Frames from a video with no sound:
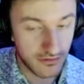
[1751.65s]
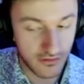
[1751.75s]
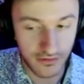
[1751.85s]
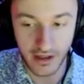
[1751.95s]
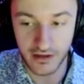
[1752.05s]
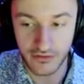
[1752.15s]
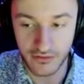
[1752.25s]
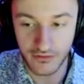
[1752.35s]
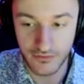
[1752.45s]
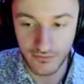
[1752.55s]
I would have
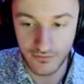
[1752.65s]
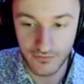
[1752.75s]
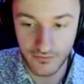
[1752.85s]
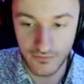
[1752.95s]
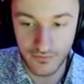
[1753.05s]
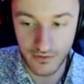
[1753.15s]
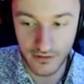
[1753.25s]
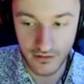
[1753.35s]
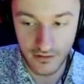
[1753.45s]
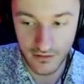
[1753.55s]
loved if you just
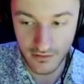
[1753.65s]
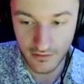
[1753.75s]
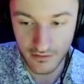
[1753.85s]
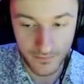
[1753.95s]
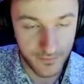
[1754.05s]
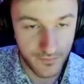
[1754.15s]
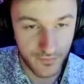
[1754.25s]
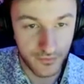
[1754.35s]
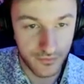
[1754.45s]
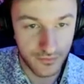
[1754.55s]
if you were like just wearing
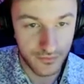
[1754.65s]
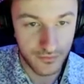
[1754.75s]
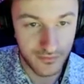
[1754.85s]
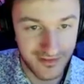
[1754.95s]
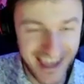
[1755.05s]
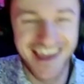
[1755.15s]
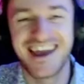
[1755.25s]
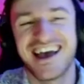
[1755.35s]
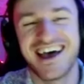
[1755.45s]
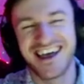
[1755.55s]
underwear.
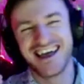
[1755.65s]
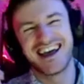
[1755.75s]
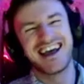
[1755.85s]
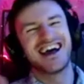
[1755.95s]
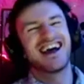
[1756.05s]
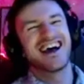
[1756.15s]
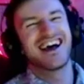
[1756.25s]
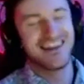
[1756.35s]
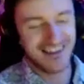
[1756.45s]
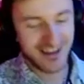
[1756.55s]

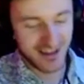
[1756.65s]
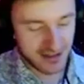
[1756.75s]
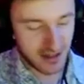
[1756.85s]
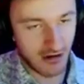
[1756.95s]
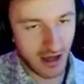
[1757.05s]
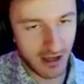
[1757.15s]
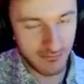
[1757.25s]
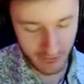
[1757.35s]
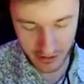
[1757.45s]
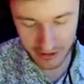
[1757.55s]
Your shirt. No, I'm
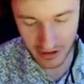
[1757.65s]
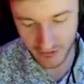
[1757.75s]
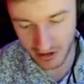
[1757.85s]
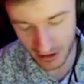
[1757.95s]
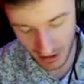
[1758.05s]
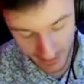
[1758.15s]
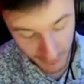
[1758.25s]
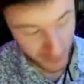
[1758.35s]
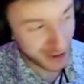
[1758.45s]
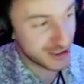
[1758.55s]
fully dressed right now. I'm even
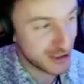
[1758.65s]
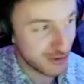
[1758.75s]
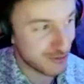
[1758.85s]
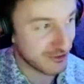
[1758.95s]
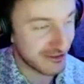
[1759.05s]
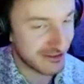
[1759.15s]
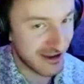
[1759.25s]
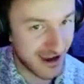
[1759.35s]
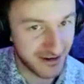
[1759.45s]
wearing shoes inside.